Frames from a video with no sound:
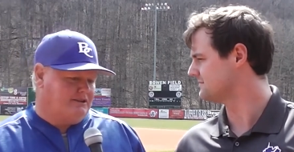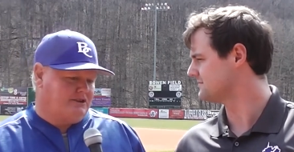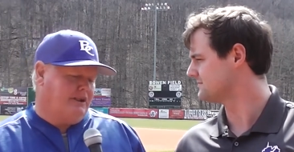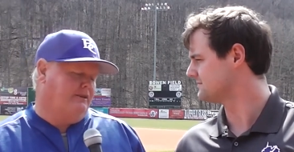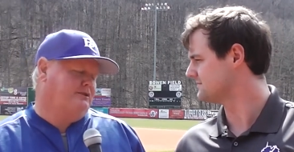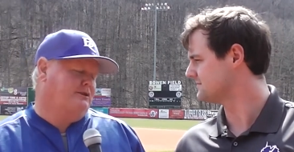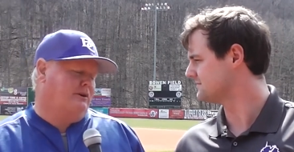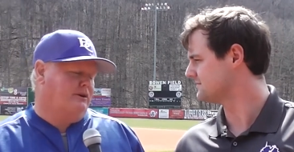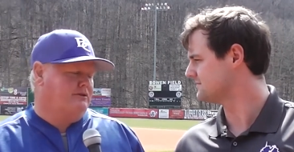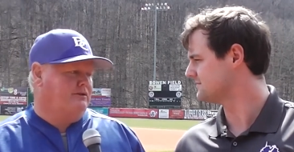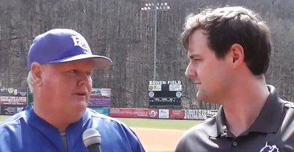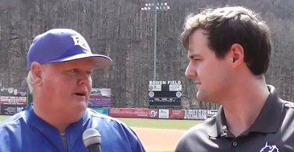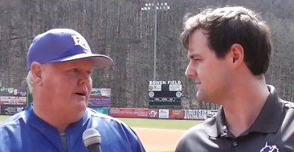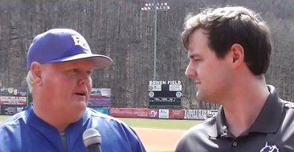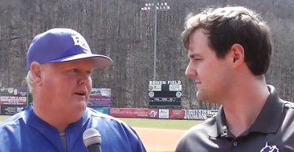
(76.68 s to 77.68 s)
Speaker 1: stuff starts
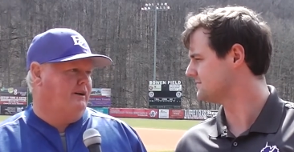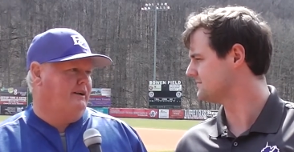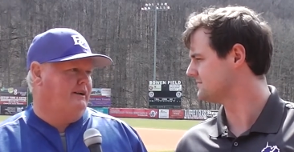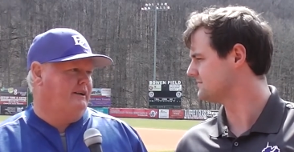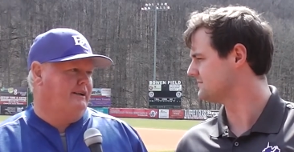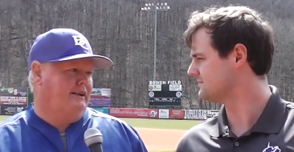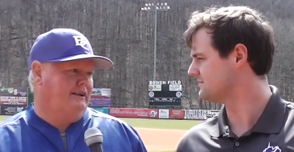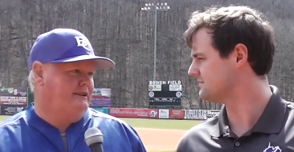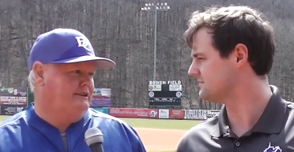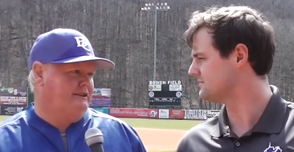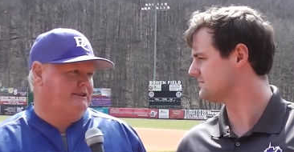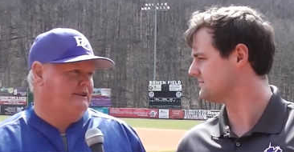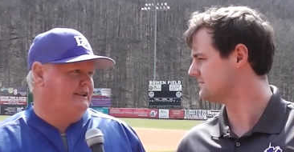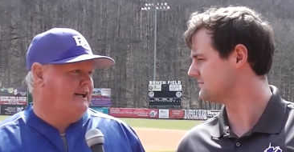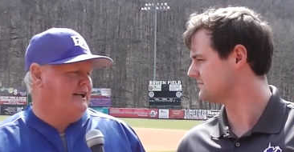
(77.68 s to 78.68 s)
falling, and then it
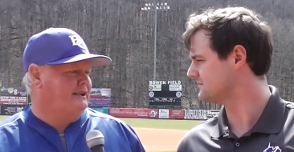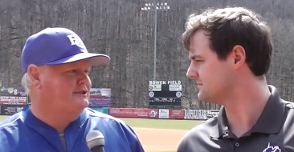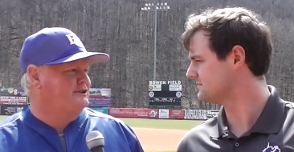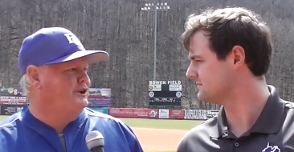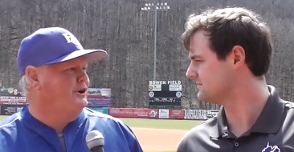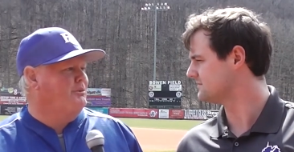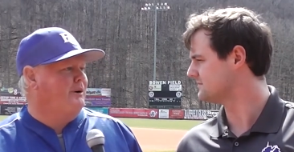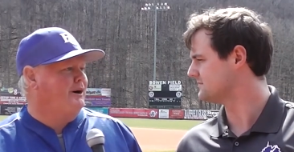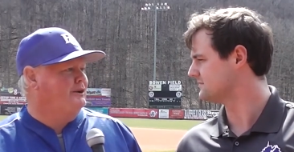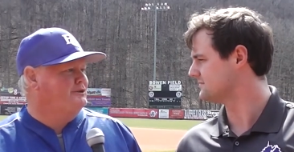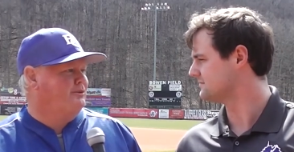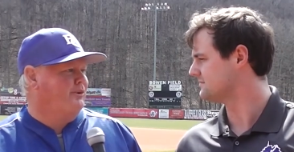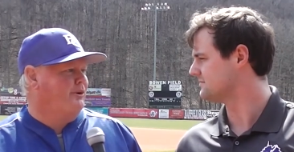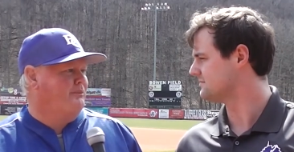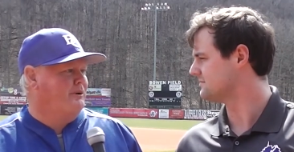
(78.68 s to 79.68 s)
just it kind of
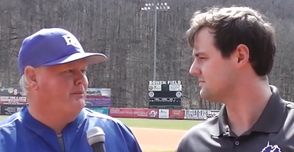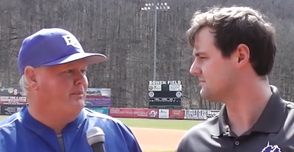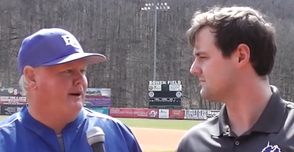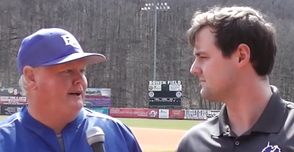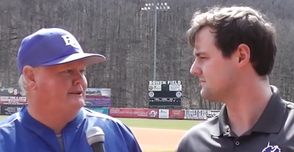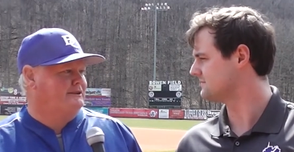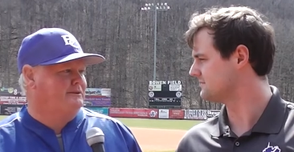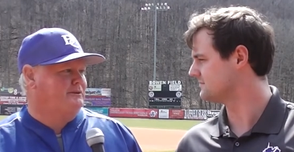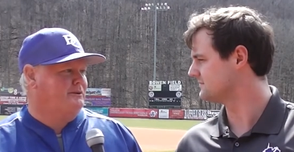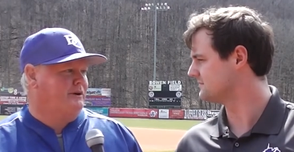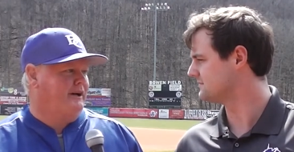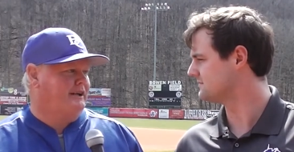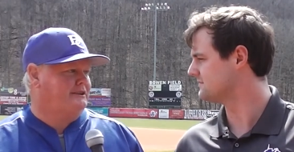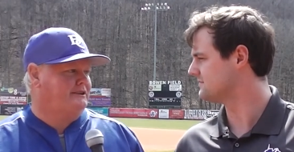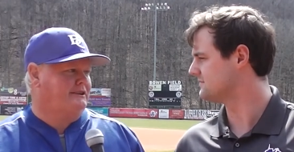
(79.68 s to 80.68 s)
snowballs for him in a positive
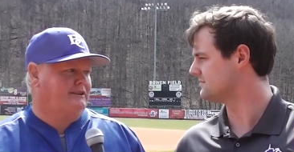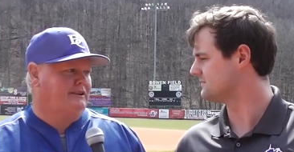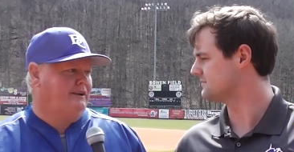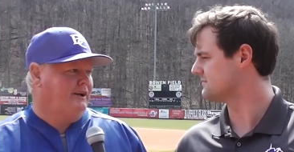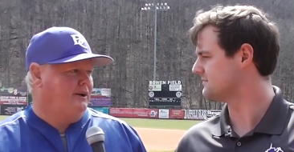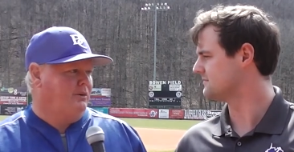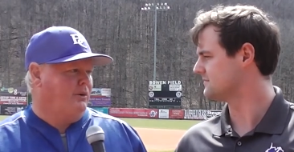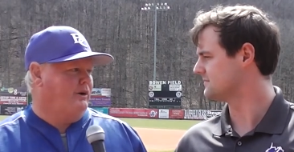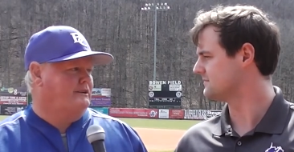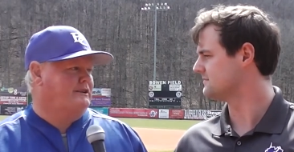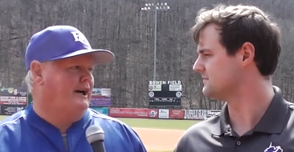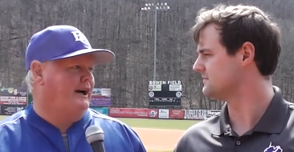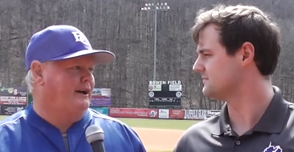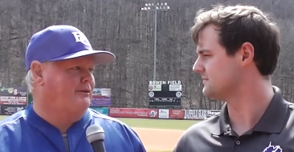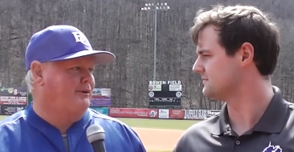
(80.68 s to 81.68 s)
direction. And we're
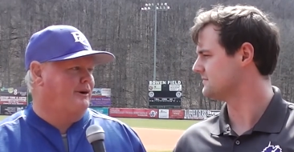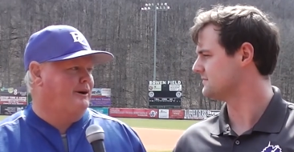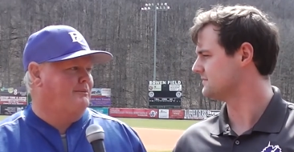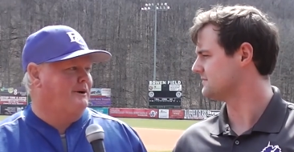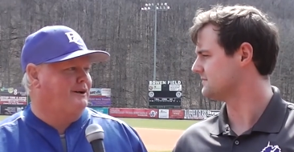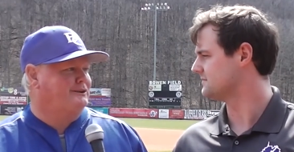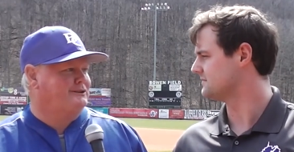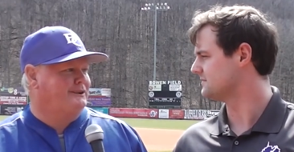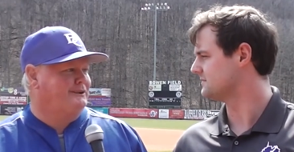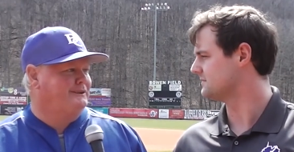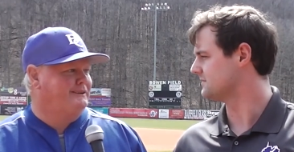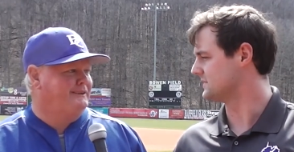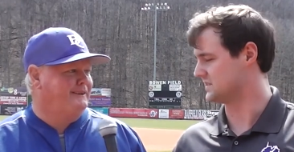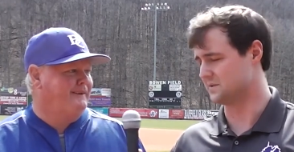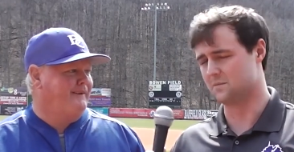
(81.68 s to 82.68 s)
excited for him also.
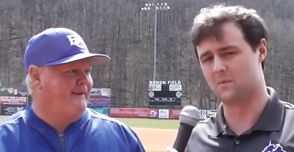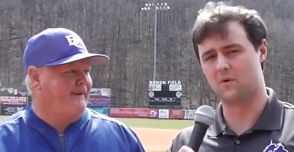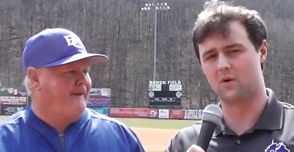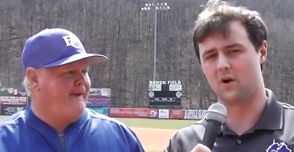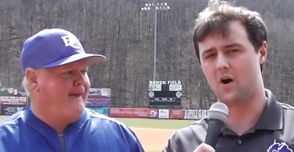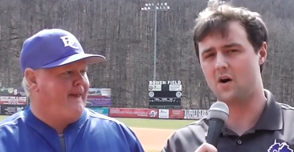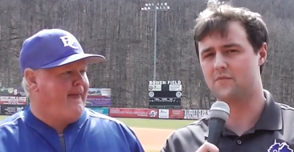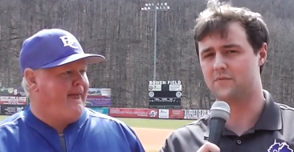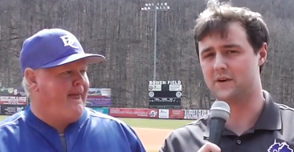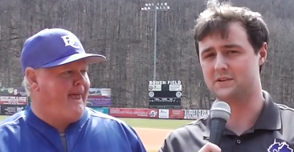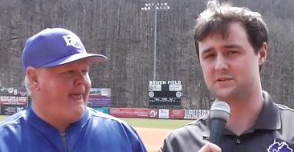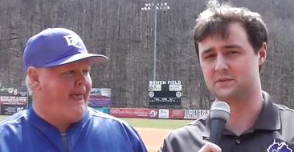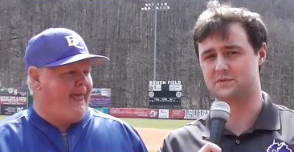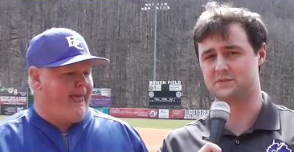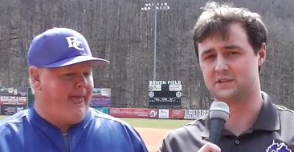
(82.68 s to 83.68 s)
Speaker 2: Some more
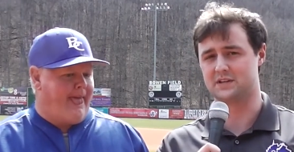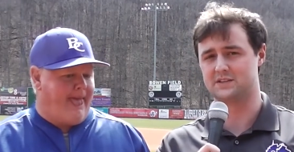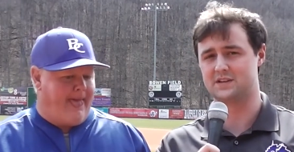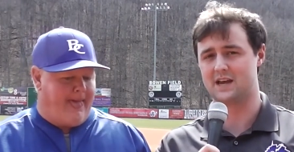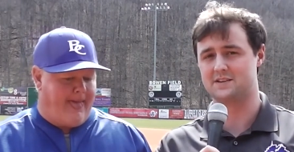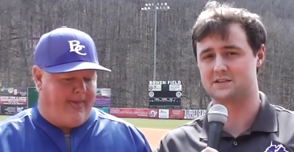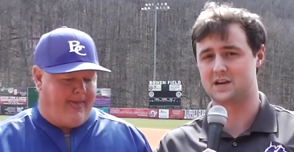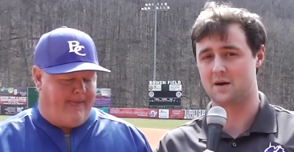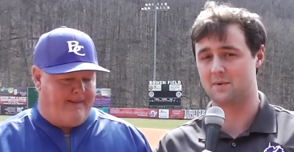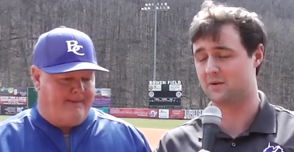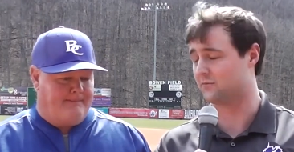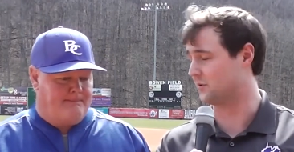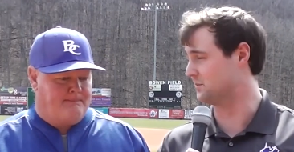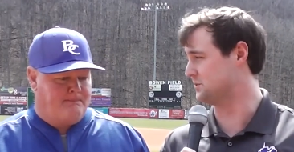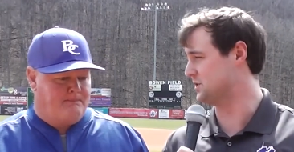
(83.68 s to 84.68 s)
offensive success
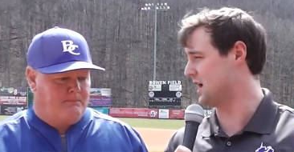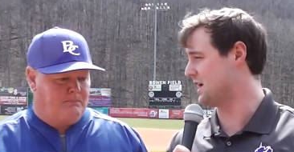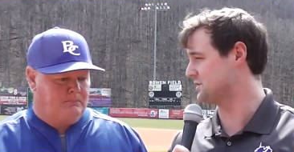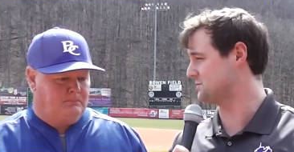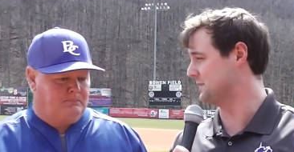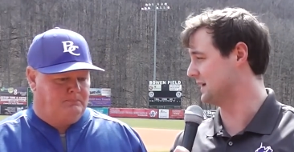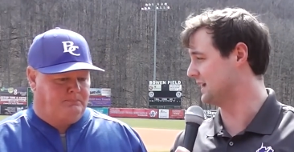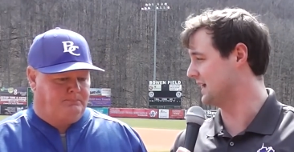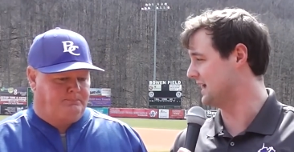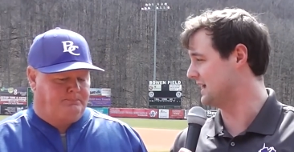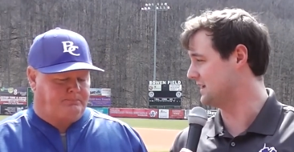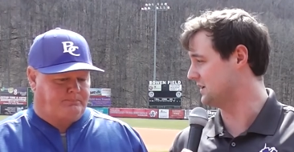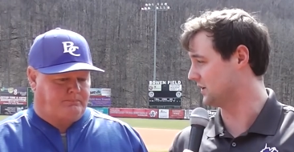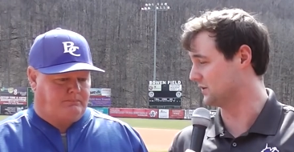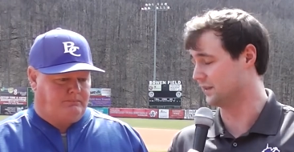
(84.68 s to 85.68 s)
coming from Josh
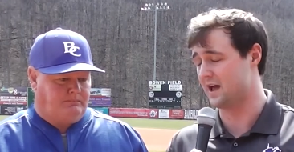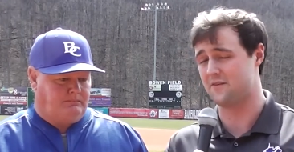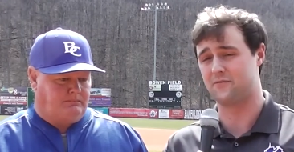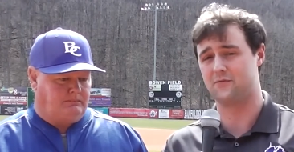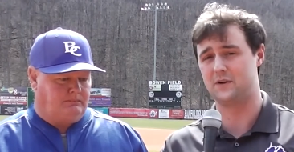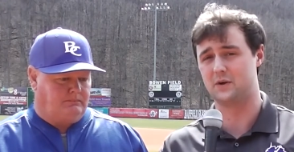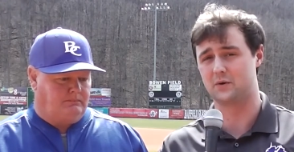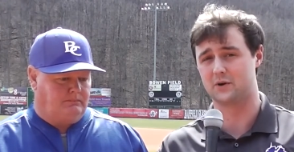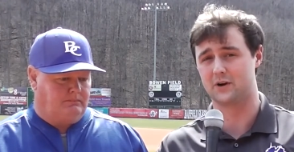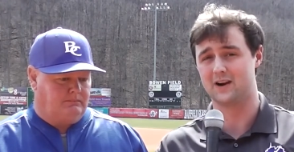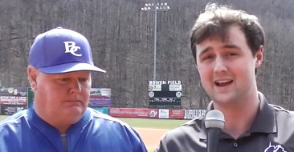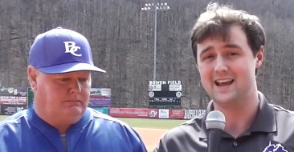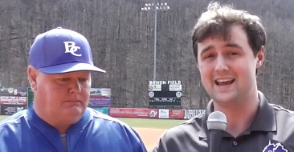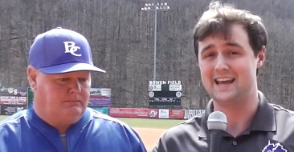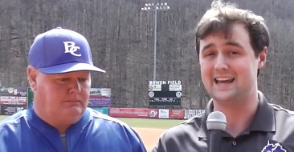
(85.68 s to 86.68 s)
McGee, your left fielder.
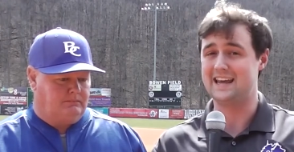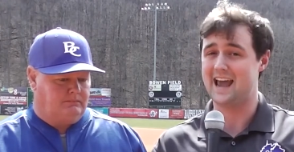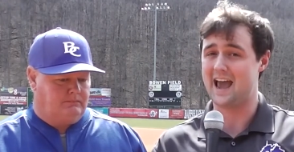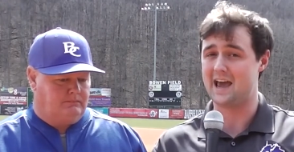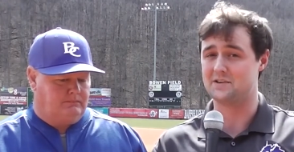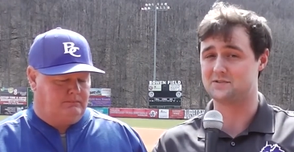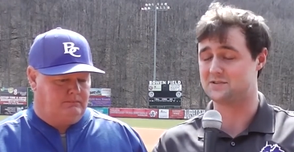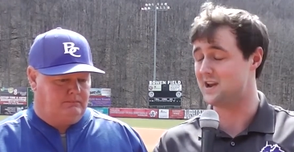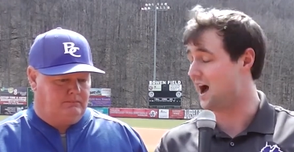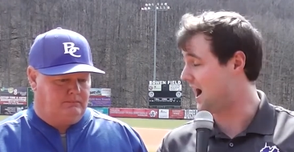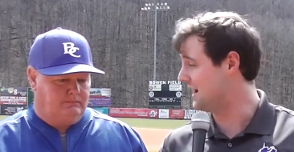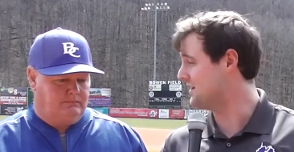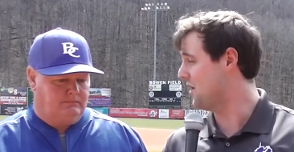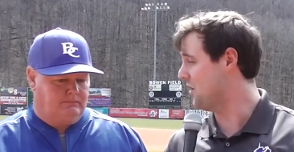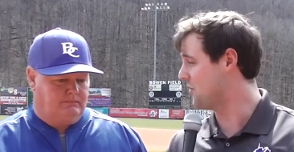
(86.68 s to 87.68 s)
He has
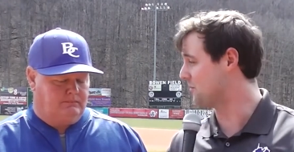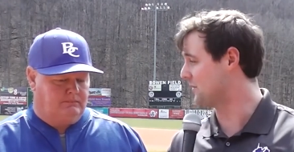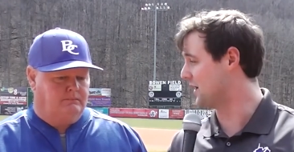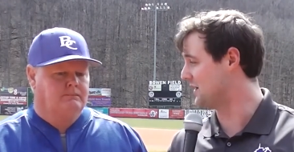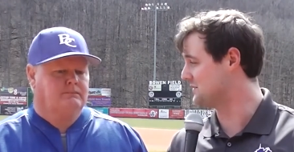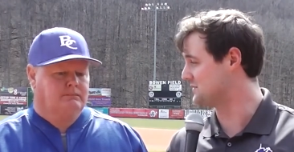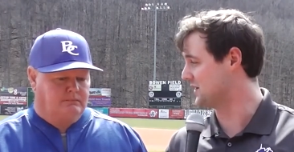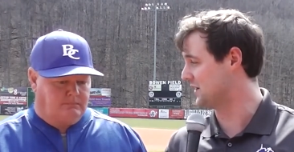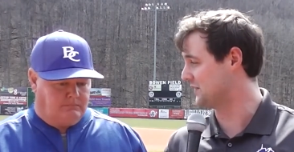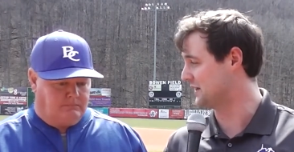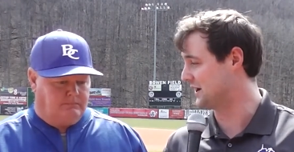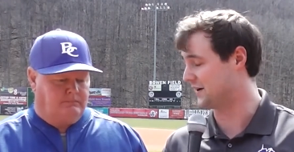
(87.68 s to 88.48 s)
nine home runs on the